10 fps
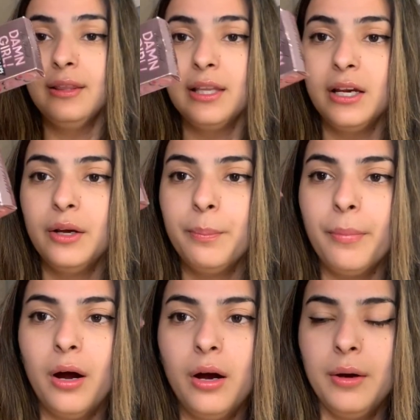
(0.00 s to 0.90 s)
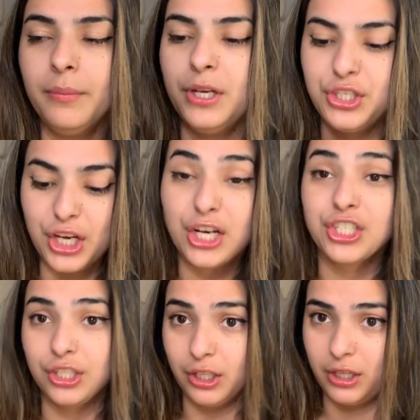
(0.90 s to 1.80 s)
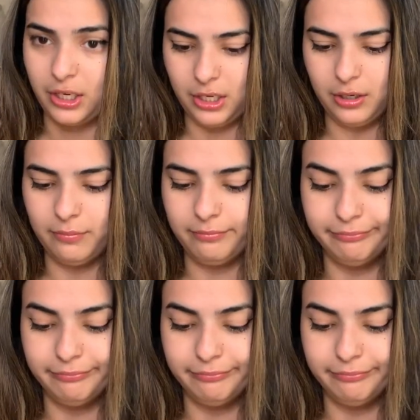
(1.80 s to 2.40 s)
lip injection thing.